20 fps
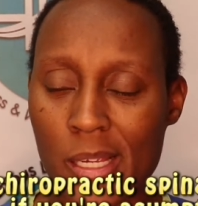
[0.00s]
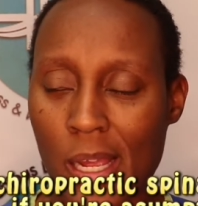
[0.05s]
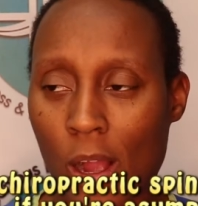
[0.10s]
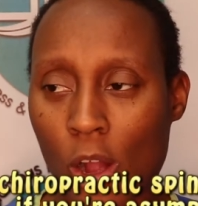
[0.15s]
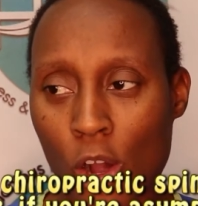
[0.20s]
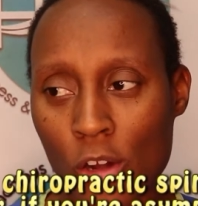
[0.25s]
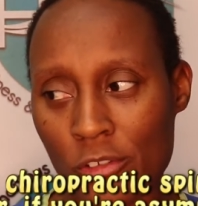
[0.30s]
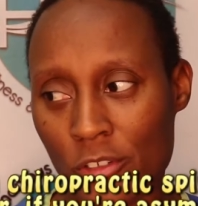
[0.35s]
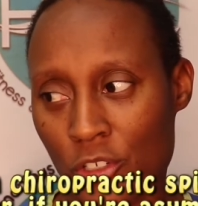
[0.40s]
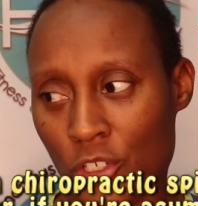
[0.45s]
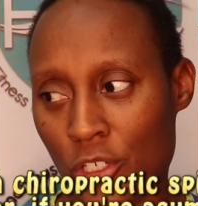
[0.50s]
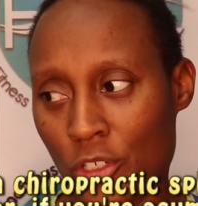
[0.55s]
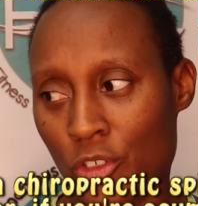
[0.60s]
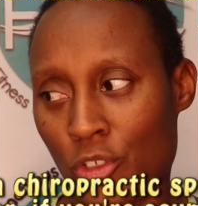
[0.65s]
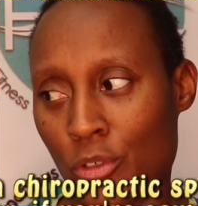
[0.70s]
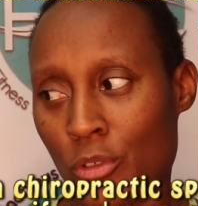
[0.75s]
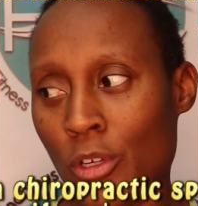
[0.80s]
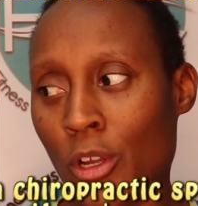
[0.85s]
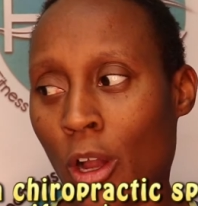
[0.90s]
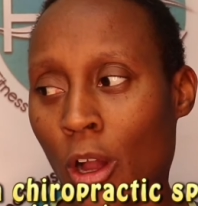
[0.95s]
How often should
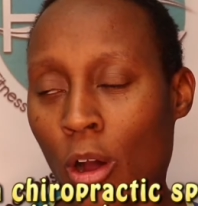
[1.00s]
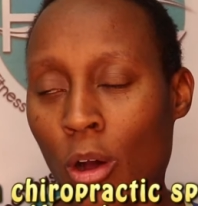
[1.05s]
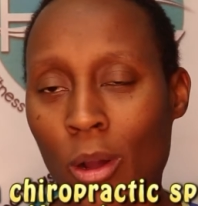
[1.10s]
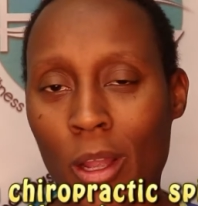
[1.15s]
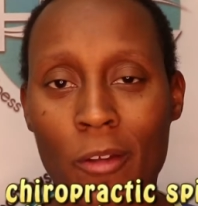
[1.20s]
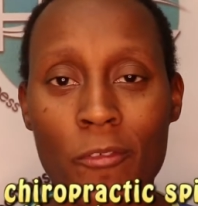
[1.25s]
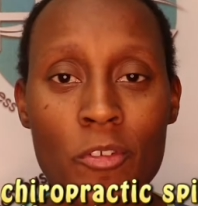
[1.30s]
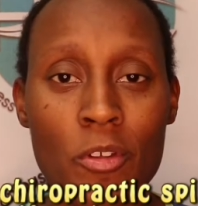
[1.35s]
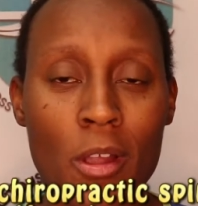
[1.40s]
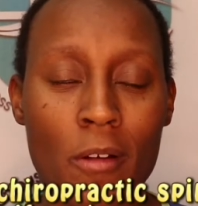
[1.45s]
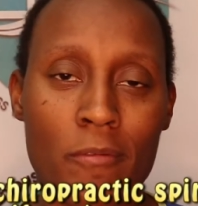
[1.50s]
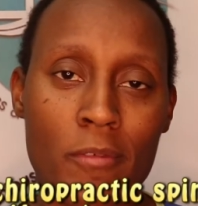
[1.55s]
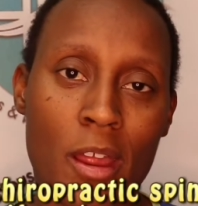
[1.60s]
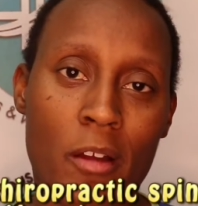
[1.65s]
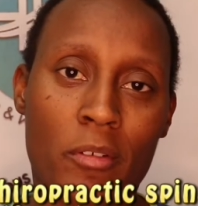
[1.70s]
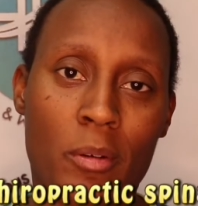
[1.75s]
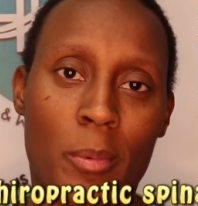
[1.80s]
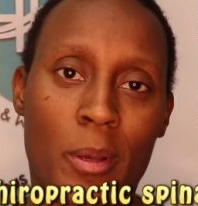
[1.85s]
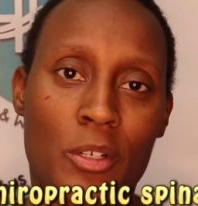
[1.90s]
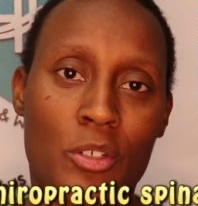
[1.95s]
you go? If you have
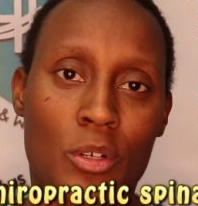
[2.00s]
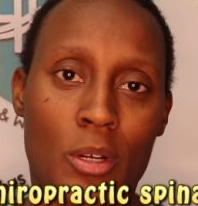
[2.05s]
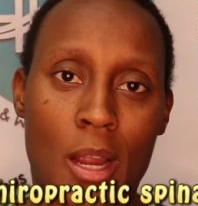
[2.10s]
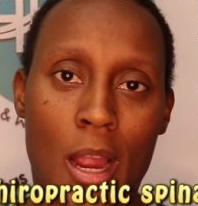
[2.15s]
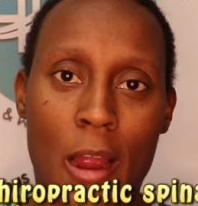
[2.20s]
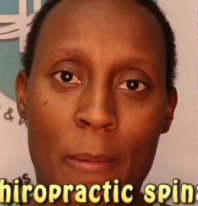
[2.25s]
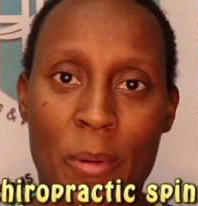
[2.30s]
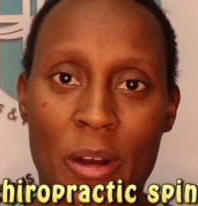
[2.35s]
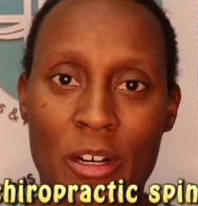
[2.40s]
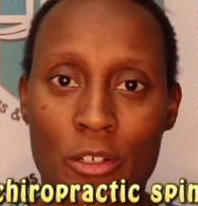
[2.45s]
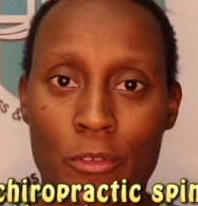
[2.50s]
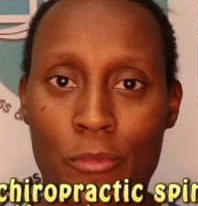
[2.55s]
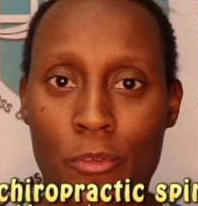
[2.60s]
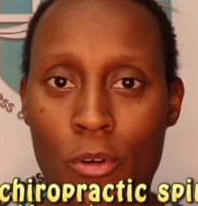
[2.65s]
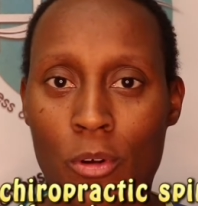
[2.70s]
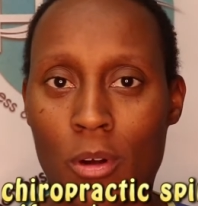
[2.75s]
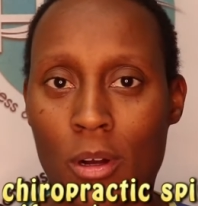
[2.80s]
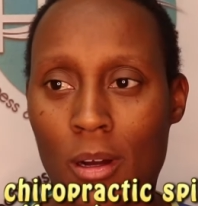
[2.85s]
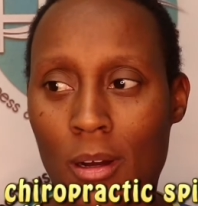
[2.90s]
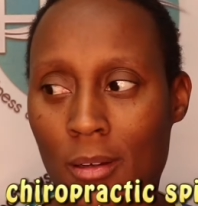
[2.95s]
never been to a chiropractor
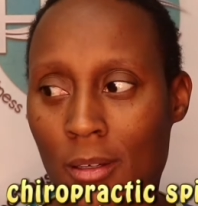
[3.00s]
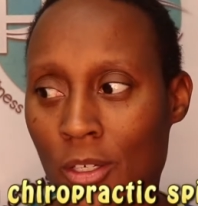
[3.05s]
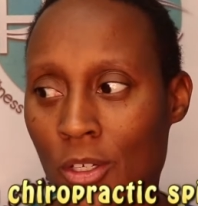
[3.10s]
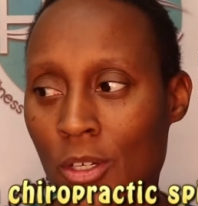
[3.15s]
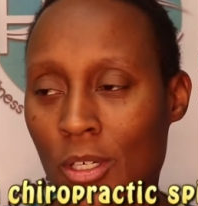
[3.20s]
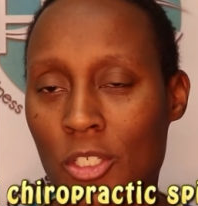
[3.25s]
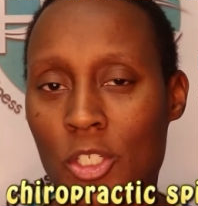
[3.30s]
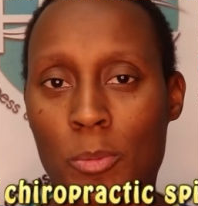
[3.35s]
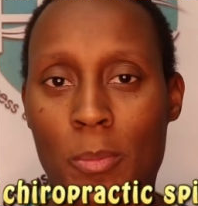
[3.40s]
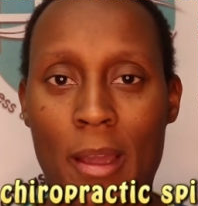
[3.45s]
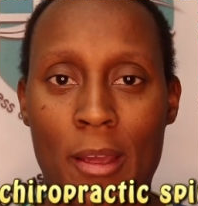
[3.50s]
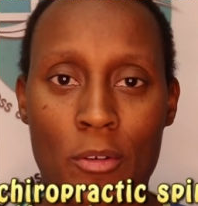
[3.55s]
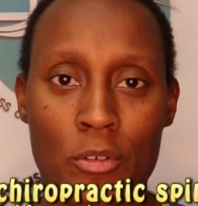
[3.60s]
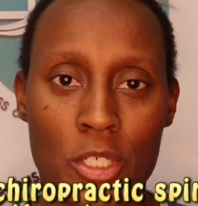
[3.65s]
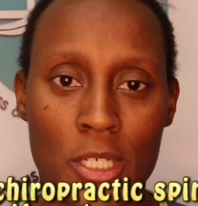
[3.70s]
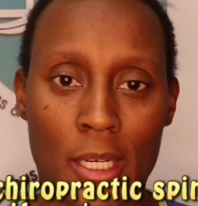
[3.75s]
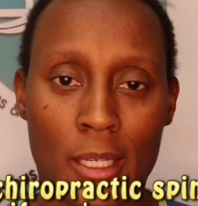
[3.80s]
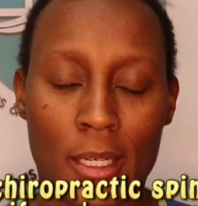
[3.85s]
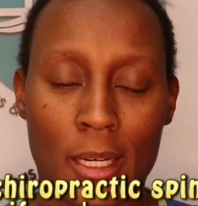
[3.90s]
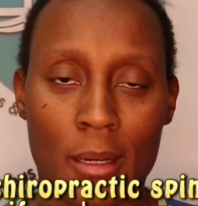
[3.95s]
for a good spinal
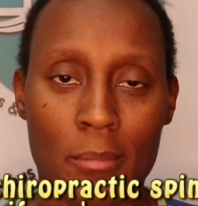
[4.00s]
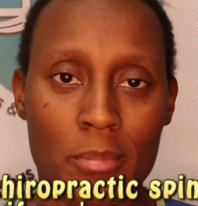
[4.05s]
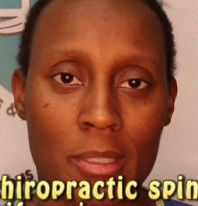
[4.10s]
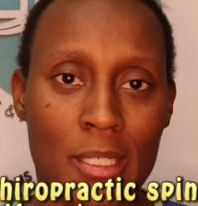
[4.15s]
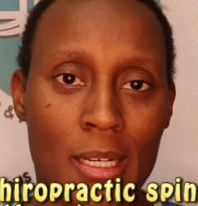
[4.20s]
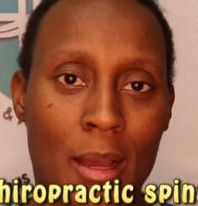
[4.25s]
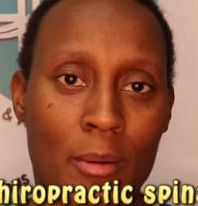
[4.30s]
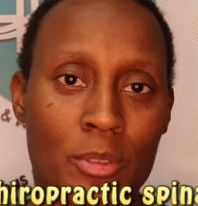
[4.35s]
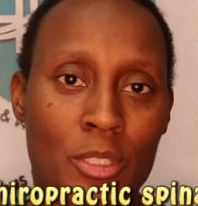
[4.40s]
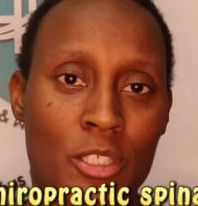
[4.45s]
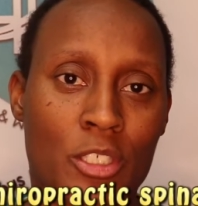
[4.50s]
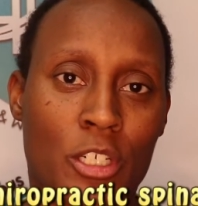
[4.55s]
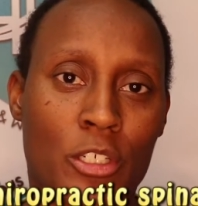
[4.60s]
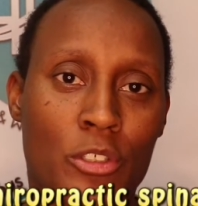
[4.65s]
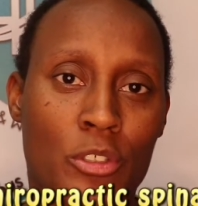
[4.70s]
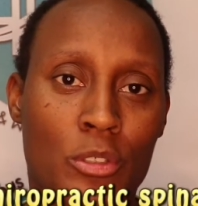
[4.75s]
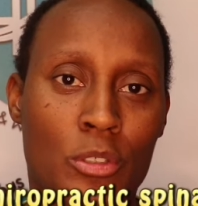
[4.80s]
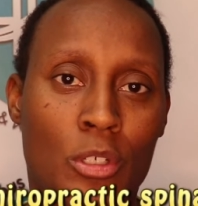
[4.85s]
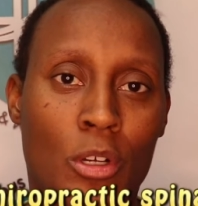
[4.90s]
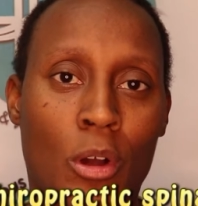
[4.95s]
checkup, then I would
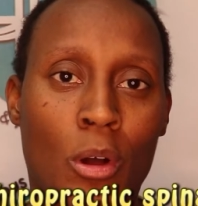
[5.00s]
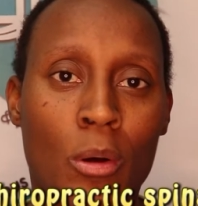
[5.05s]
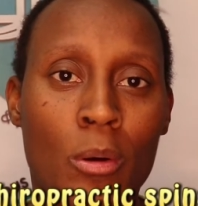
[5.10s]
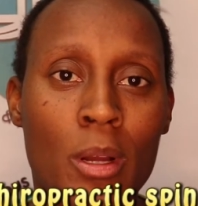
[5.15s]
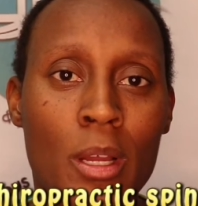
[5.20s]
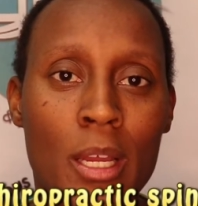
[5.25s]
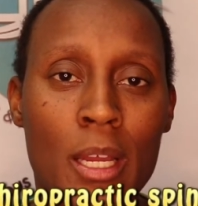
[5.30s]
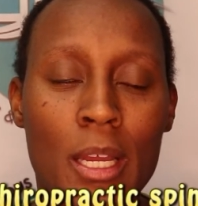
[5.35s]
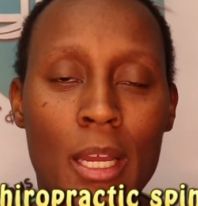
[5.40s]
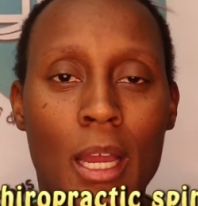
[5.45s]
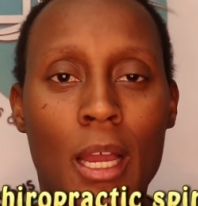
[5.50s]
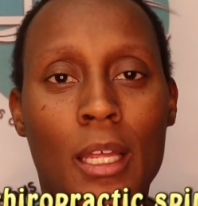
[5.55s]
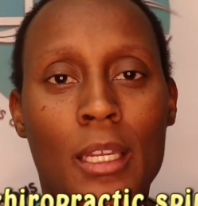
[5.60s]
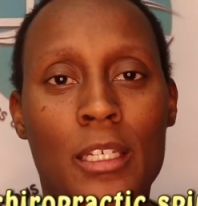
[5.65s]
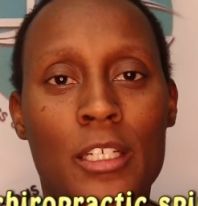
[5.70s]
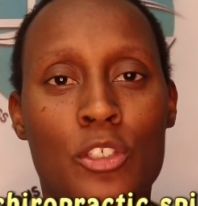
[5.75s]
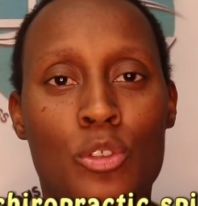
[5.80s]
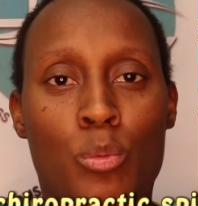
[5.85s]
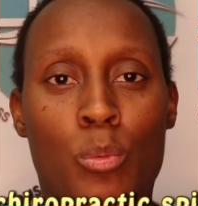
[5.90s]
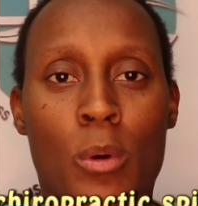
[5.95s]
suggest you go at
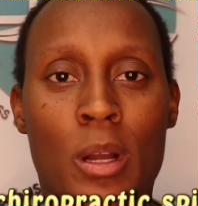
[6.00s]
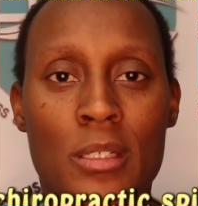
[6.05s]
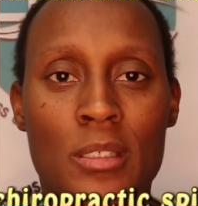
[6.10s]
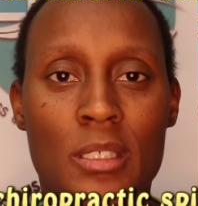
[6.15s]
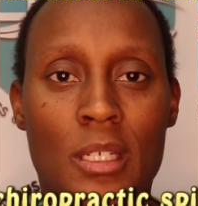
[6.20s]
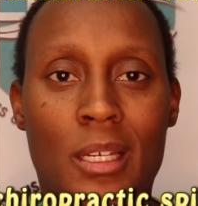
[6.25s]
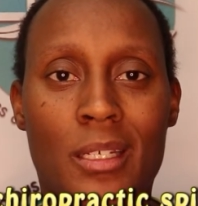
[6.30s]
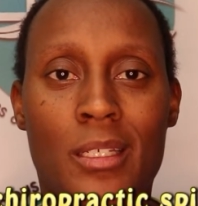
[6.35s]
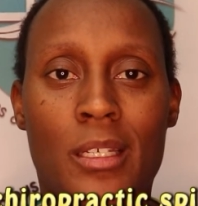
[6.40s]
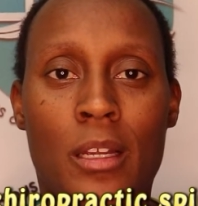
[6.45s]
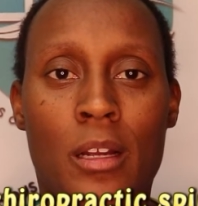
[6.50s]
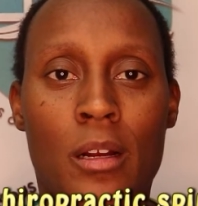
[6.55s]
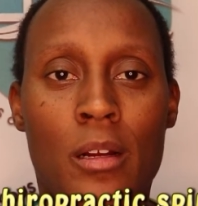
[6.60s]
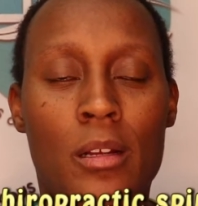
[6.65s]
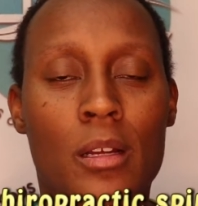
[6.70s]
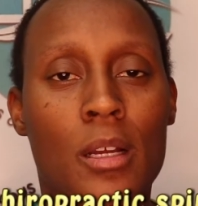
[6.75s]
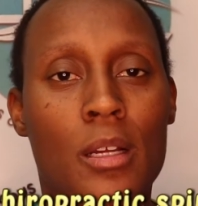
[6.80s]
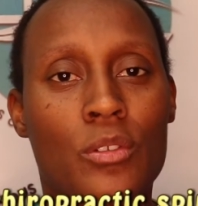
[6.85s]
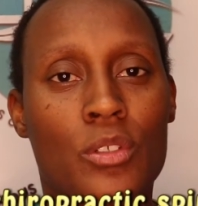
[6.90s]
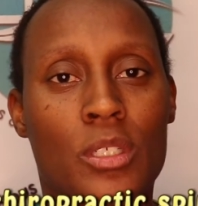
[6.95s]
least once a year
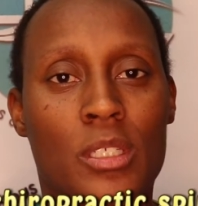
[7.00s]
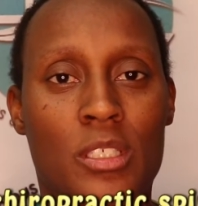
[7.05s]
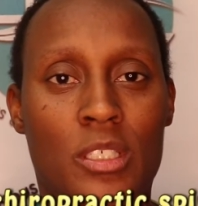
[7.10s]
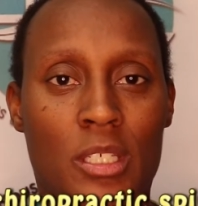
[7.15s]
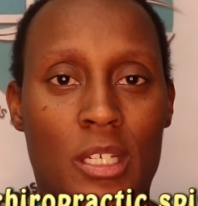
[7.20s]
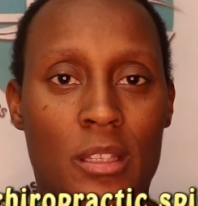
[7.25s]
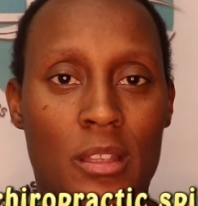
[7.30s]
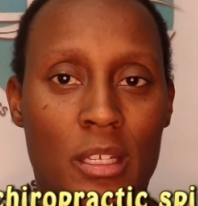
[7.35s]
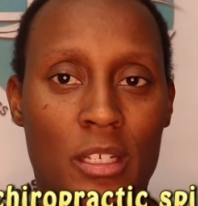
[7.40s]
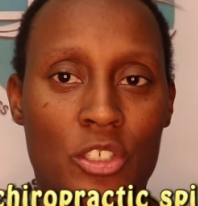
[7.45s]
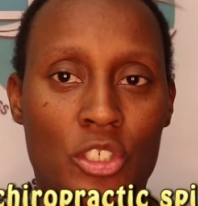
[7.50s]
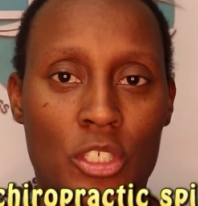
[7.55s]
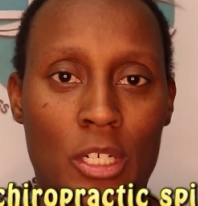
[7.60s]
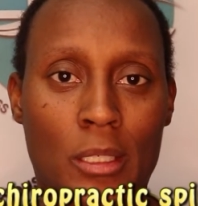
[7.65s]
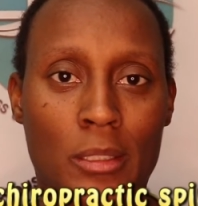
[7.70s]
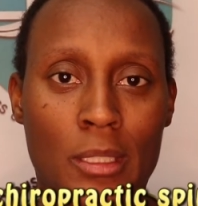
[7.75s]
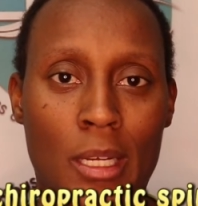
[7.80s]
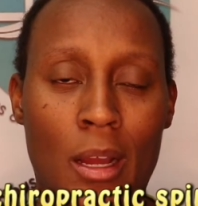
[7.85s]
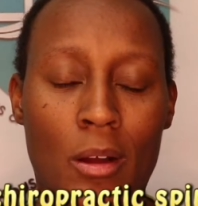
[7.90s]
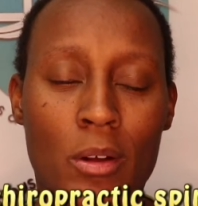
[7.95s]
to at least get things
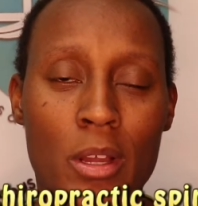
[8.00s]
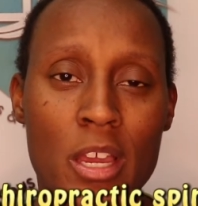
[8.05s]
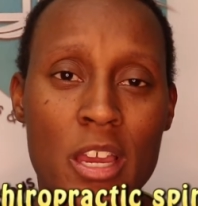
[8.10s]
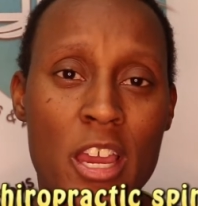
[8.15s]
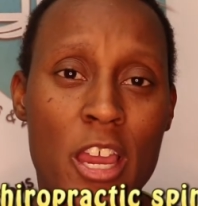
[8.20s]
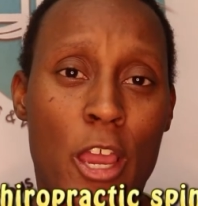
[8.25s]
checked out.